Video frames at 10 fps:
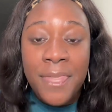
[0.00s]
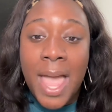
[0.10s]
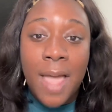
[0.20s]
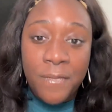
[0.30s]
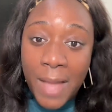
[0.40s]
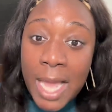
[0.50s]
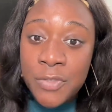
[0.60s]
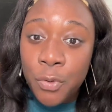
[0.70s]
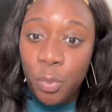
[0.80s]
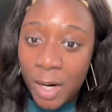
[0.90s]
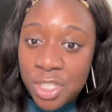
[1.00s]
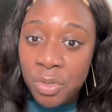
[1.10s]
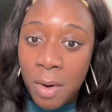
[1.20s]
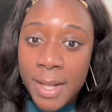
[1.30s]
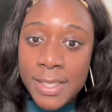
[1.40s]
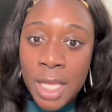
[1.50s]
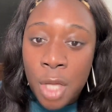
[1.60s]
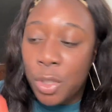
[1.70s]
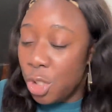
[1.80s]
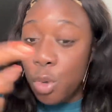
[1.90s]
that fast food restaurants,
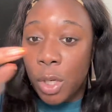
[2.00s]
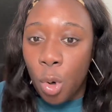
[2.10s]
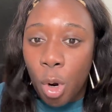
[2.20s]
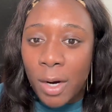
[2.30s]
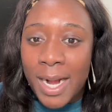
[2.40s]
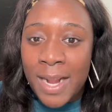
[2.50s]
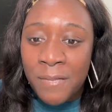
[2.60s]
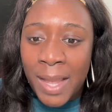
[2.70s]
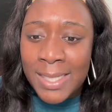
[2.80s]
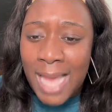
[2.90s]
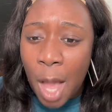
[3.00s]
like you could order in advance.